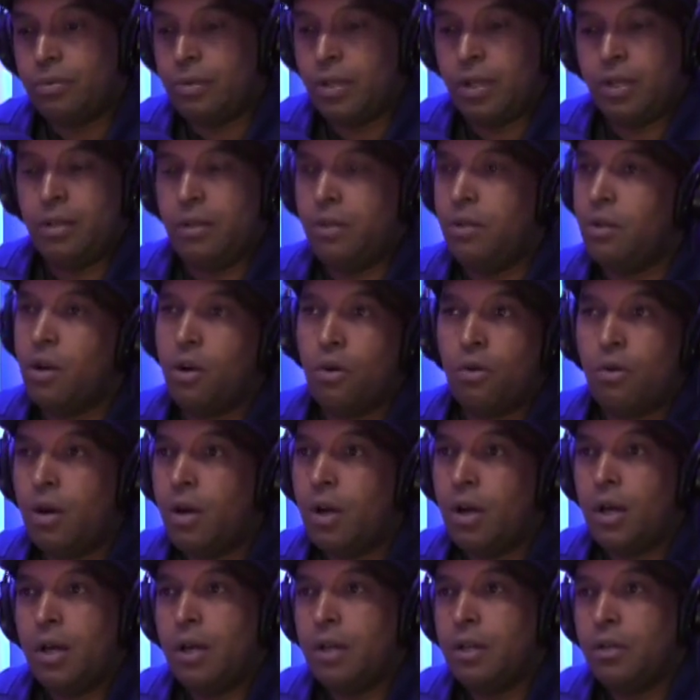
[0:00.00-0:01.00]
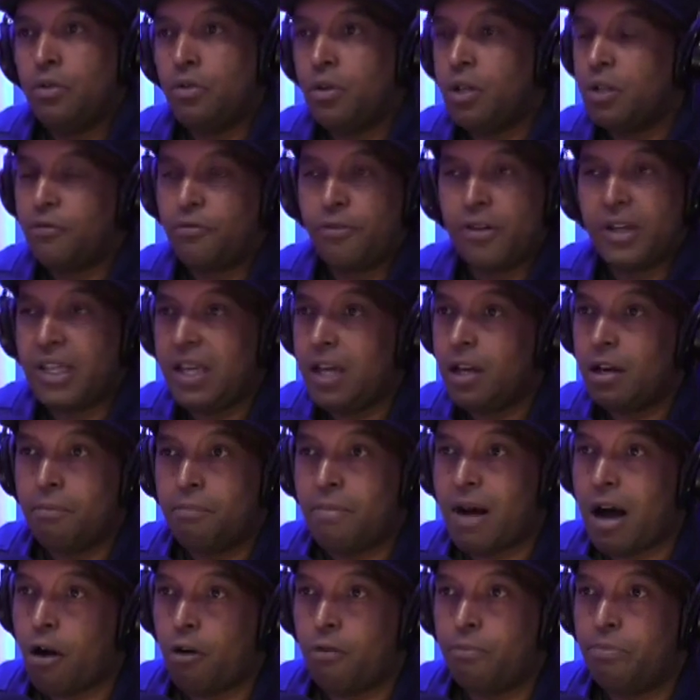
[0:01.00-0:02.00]
you know, you can forget
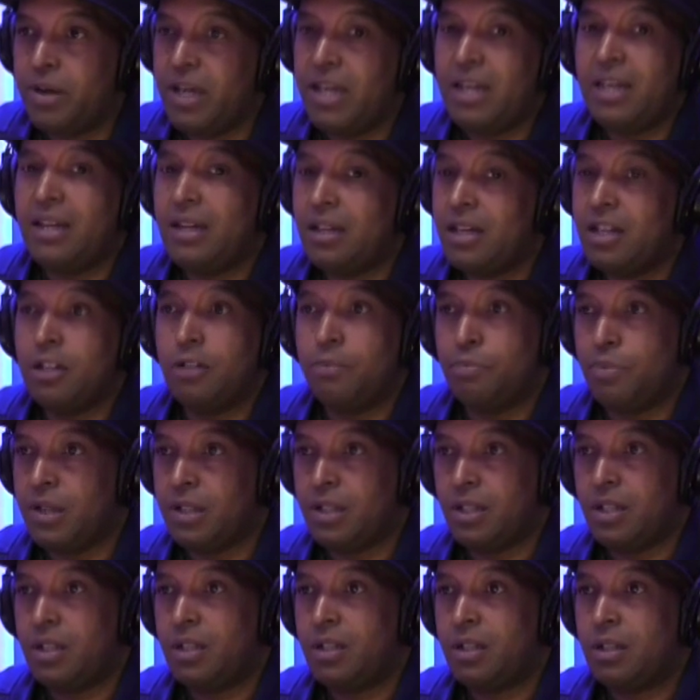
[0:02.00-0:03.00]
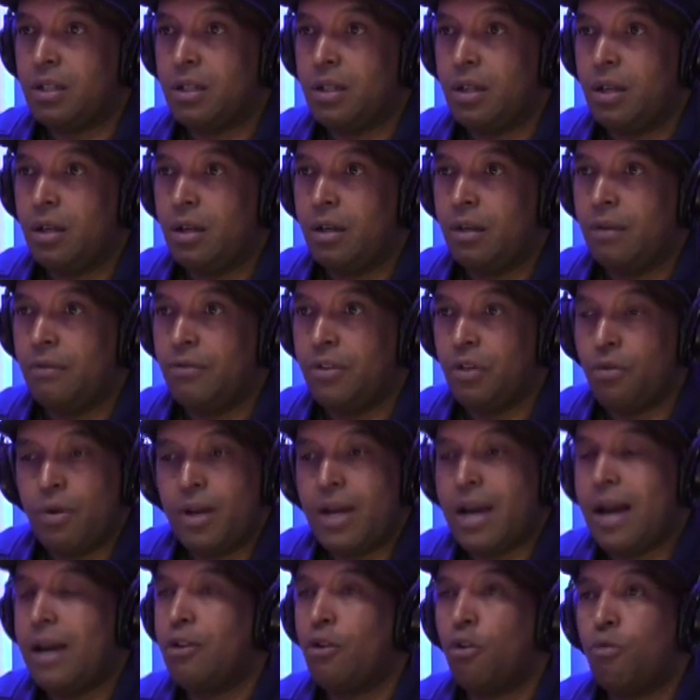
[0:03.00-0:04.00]
about being in this business. Mm-hmm. You
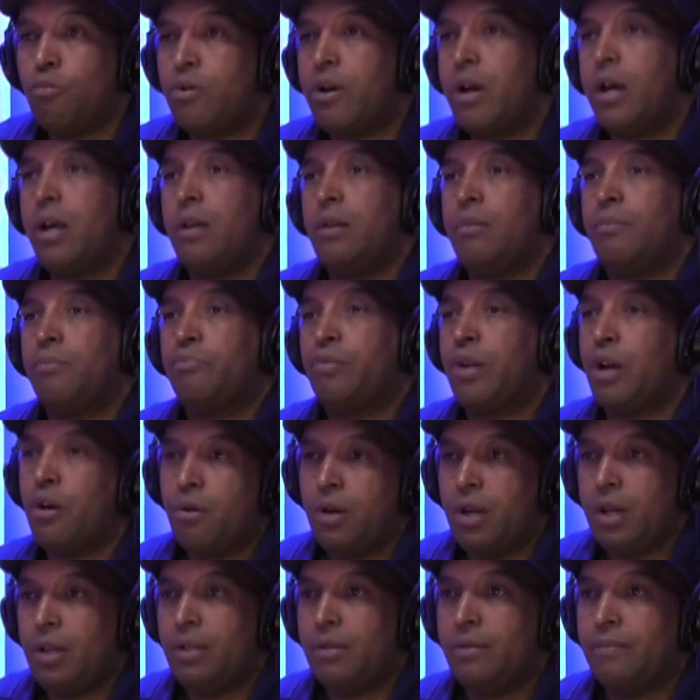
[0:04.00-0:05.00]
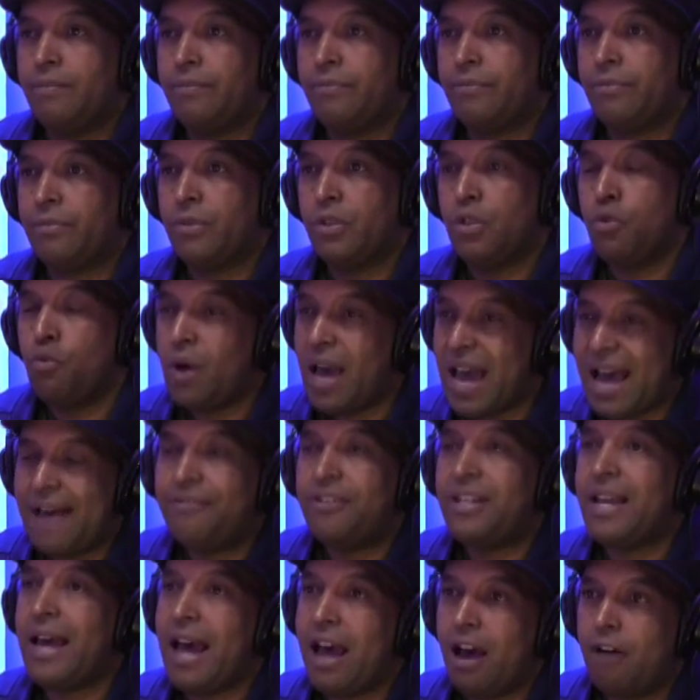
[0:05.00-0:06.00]
ain't got no bread. Period. Yeah, true. You
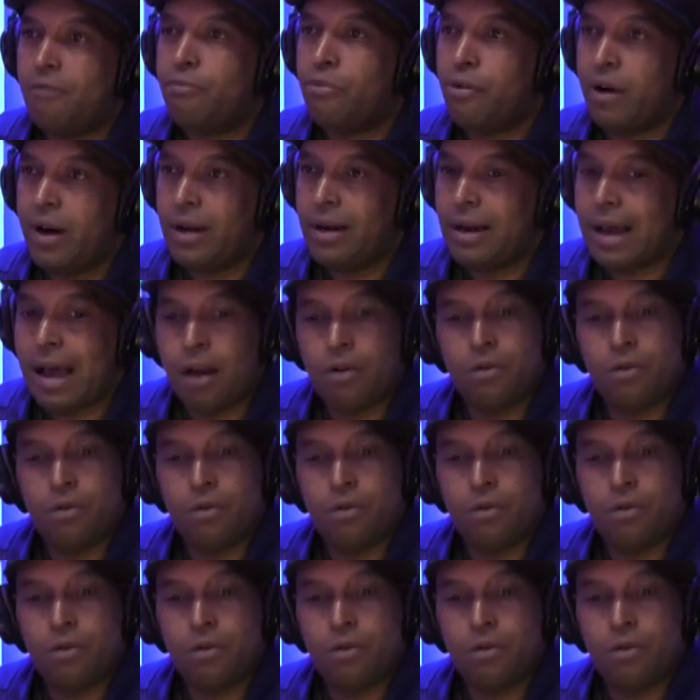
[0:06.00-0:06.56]
have to have bread. I